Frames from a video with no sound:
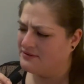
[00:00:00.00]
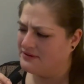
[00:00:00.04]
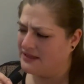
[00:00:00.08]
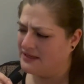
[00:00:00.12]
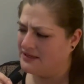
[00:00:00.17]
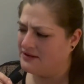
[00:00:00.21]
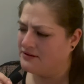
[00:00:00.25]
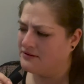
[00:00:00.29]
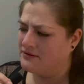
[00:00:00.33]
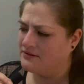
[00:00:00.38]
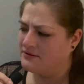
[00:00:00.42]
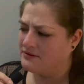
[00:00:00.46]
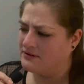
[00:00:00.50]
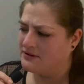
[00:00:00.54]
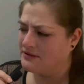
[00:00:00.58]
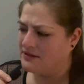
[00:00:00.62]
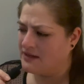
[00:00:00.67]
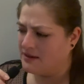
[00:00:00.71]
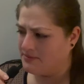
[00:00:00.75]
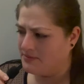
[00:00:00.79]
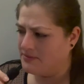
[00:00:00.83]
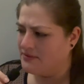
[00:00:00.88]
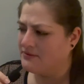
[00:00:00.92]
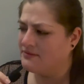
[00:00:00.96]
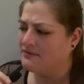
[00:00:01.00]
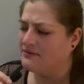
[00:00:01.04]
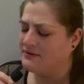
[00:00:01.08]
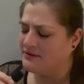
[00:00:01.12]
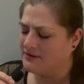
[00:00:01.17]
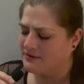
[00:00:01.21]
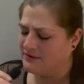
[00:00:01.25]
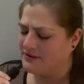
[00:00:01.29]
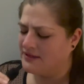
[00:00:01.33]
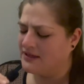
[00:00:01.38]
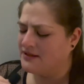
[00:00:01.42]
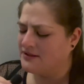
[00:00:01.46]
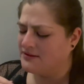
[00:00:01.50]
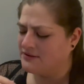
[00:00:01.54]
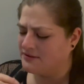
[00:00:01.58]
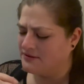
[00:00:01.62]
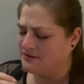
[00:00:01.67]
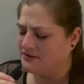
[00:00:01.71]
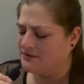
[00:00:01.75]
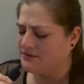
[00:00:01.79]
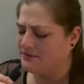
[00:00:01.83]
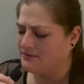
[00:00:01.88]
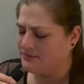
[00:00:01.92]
like on the couple of on the other